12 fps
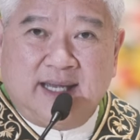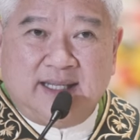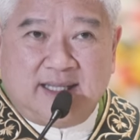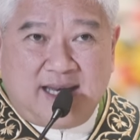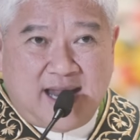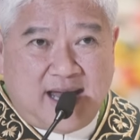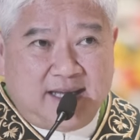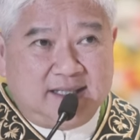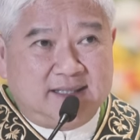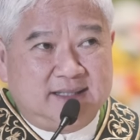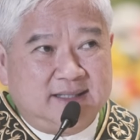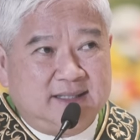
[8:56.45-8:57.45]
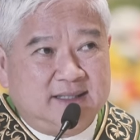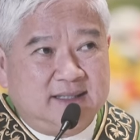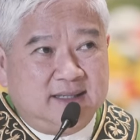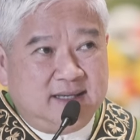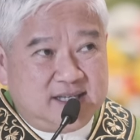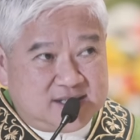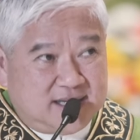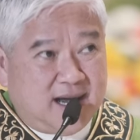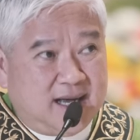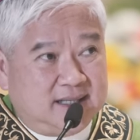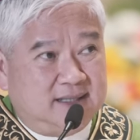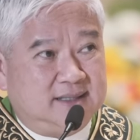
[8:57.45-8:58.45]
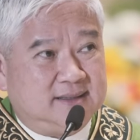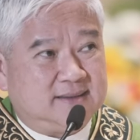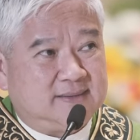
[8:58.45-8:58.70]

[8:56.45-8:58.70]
And the light is God.